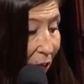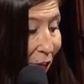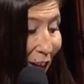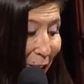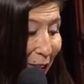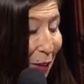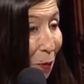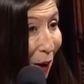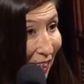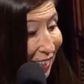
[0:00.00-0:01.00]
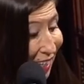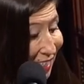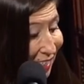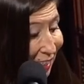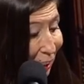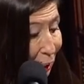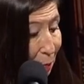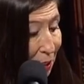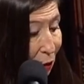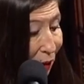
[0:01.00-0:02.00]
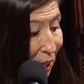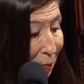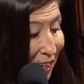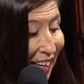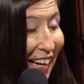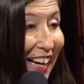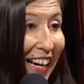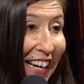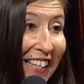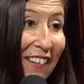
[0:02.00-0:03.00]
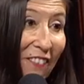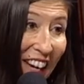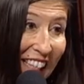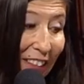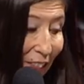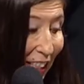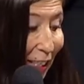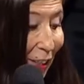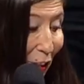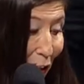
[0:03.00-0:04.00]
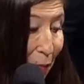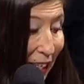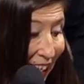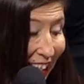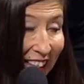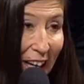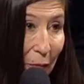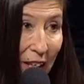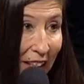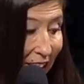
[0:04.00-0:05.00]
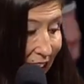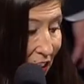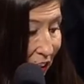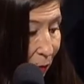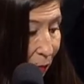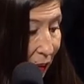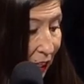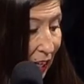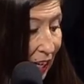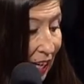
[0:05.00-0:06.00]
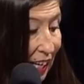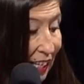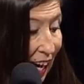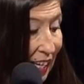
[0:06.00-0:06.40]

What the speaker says: federally recognizing the Lumbee Tribe and effectively terminating that recognition. In